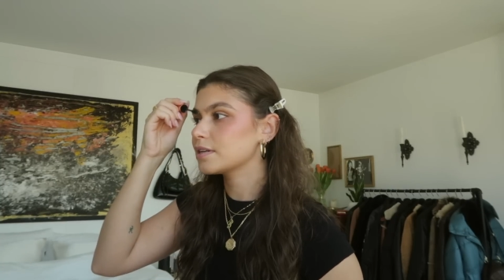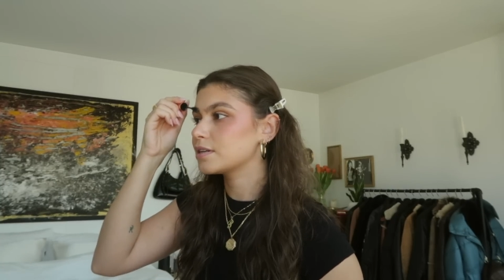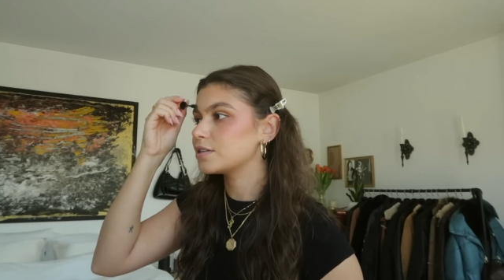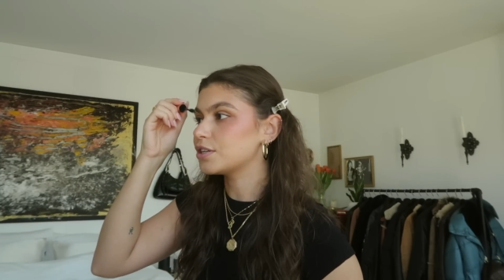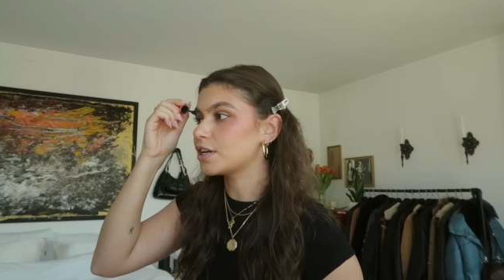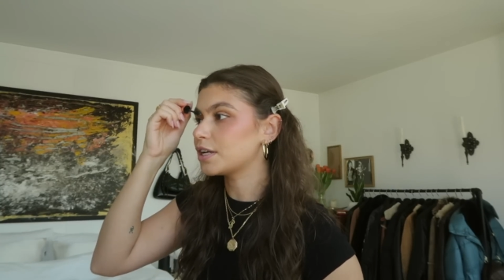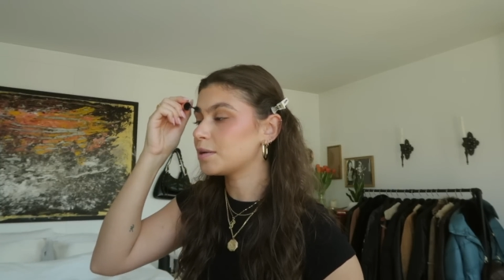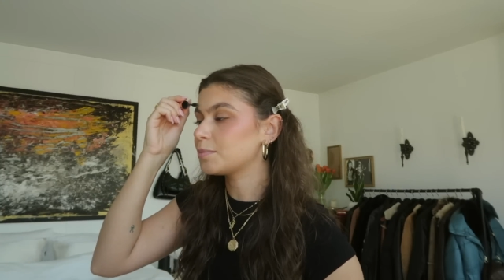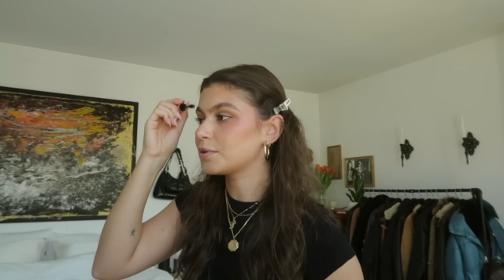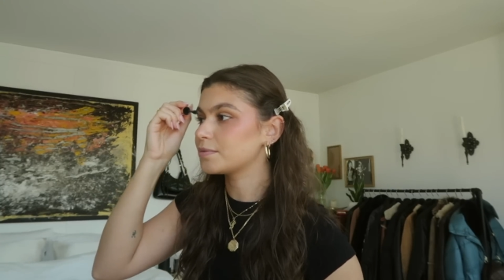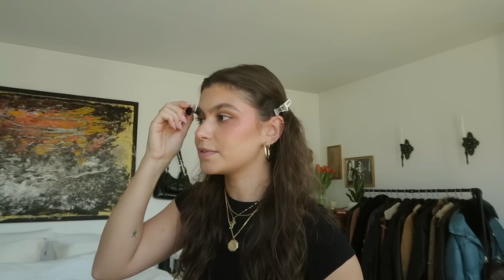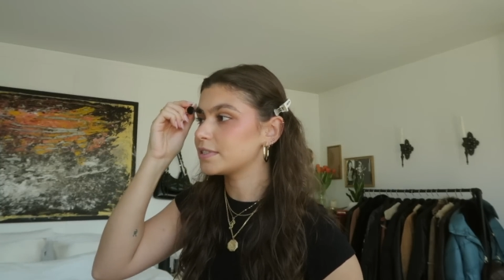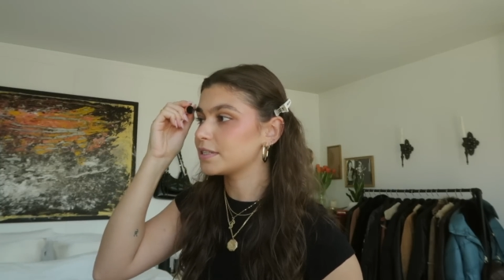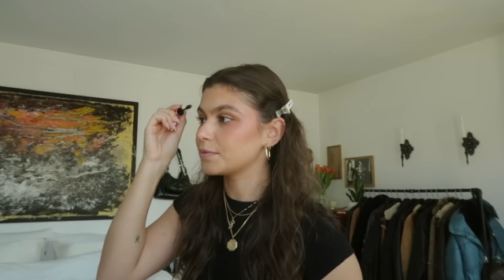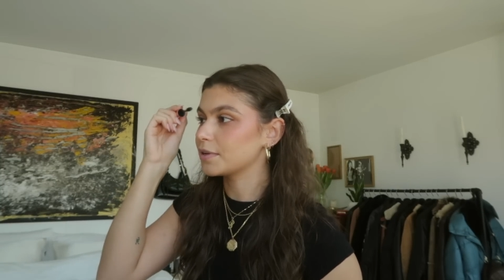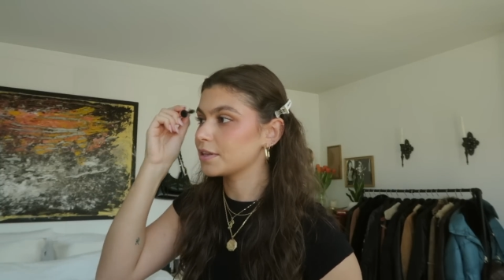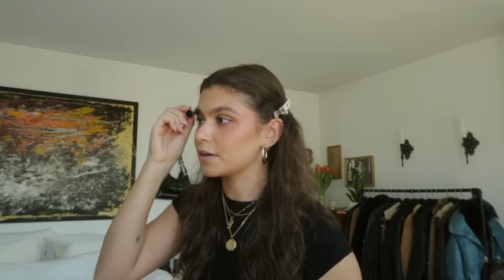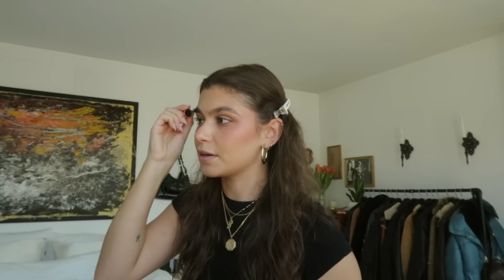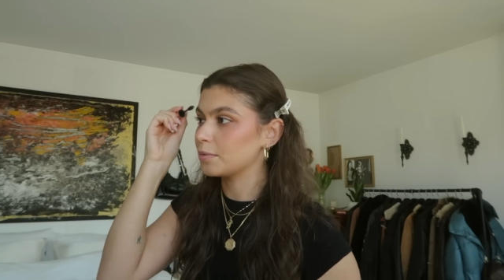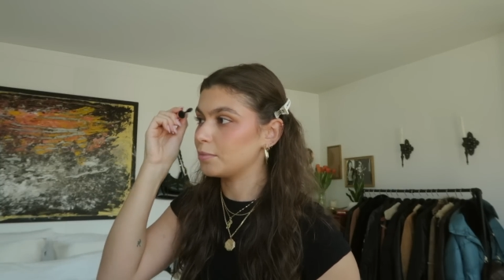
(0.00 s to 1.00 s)
Jenny moved in
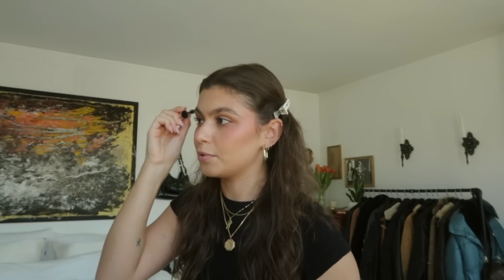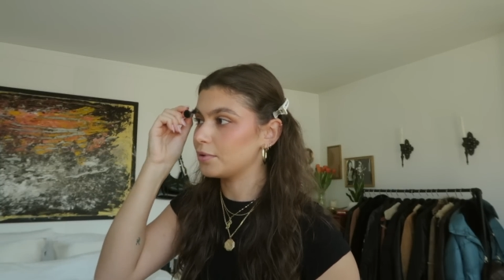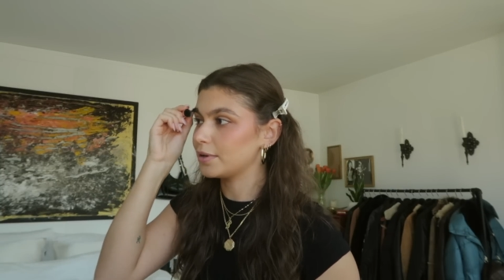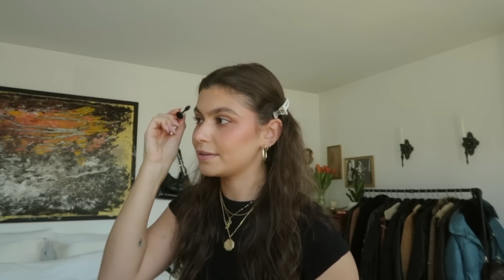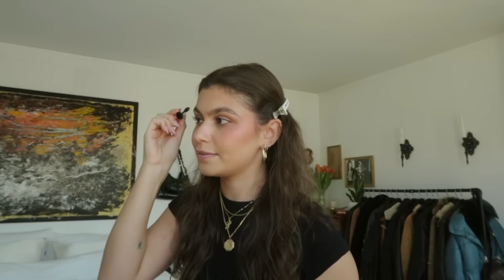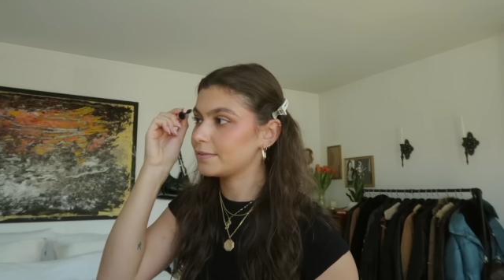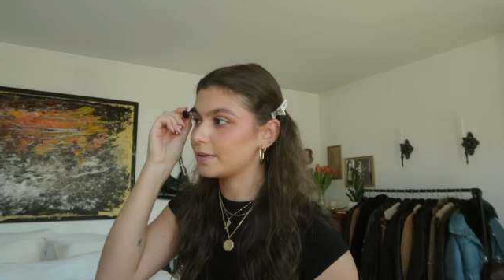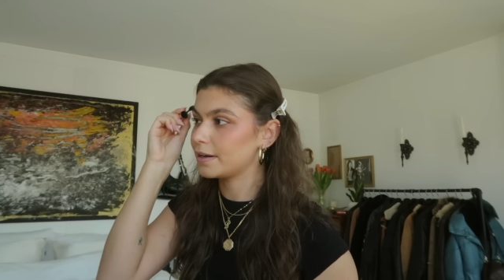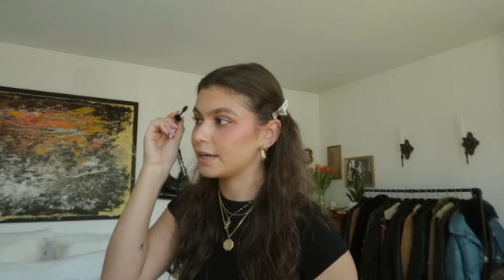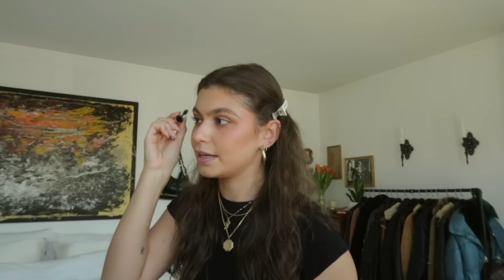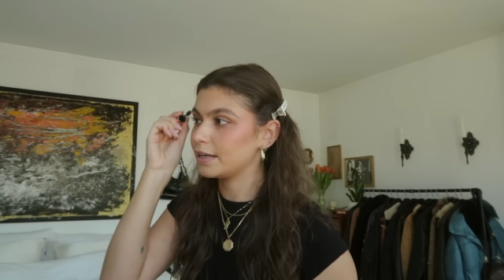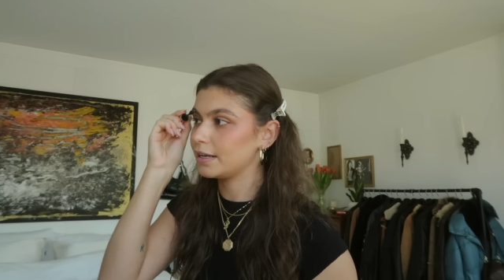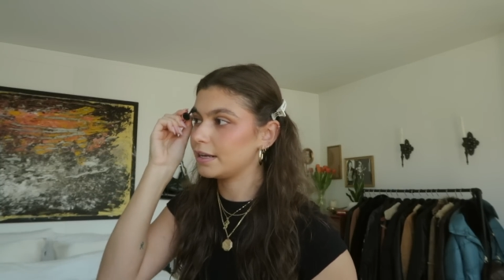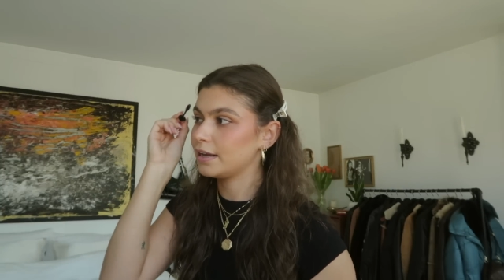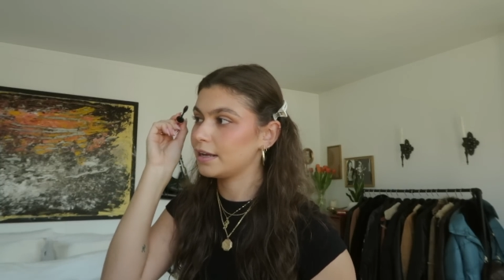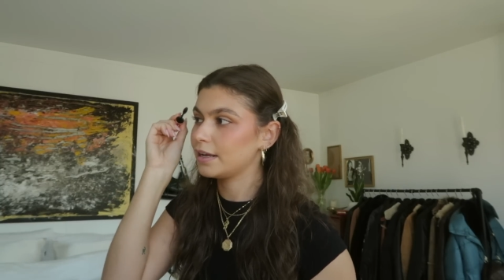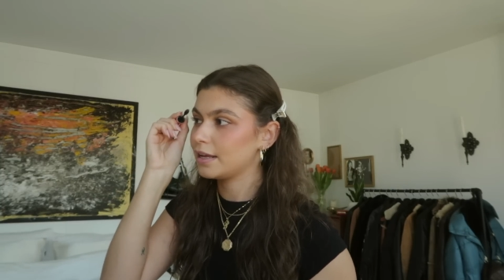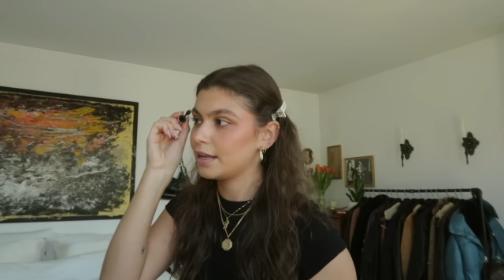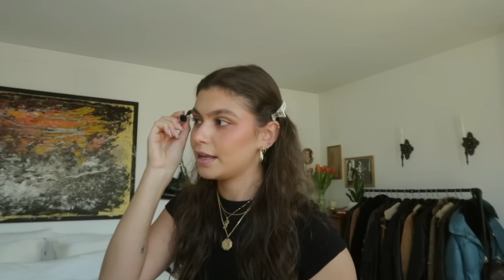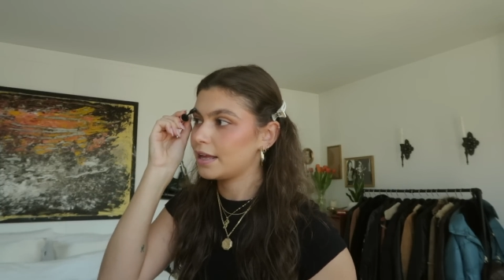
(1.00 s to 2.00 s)
with her boyfriend,